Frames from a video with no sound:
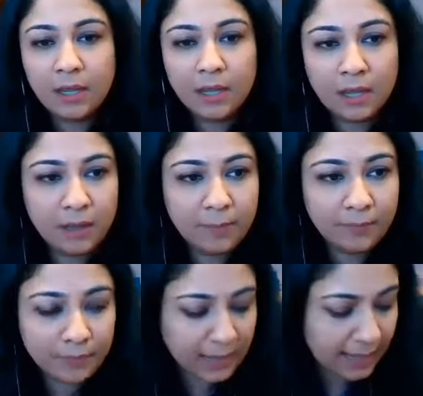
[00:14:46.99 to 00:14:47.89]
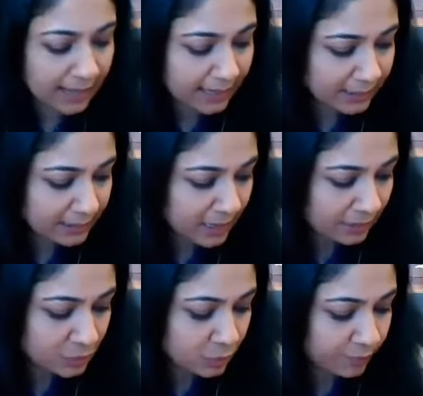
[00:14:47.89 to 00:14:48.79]

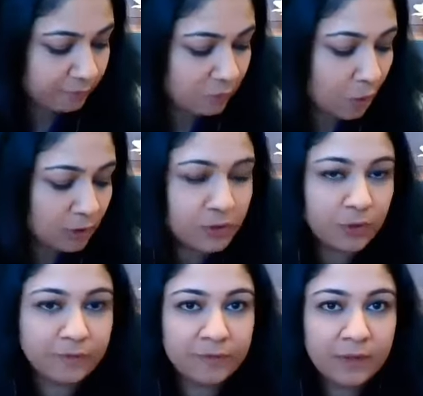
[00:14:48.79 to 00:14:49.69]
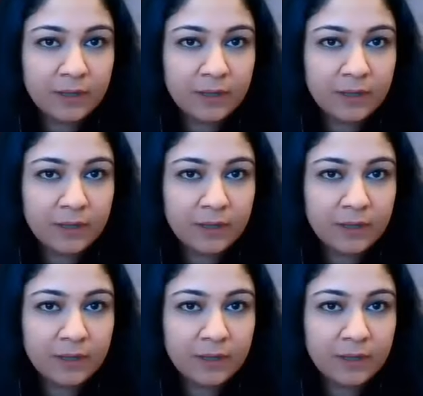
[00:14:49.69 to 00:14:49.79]
And so we have all sort of